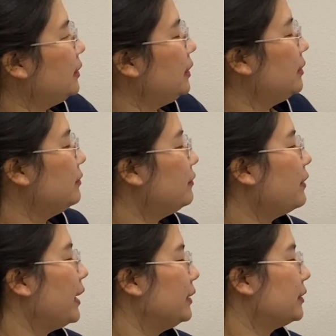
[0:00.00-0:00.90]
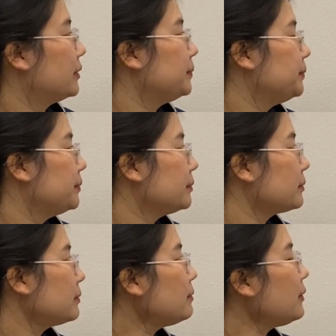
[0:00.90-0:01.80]
Yin Fire.
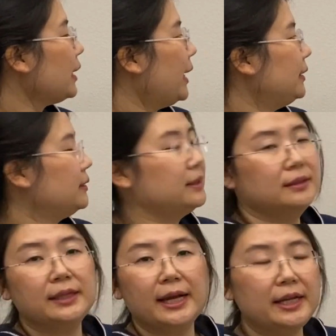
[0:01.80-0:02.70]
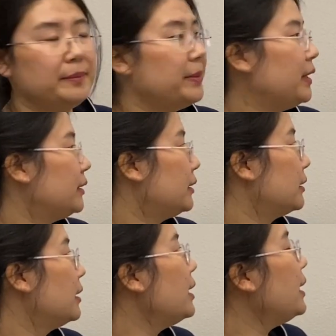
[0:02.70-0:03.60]
And the daily pillar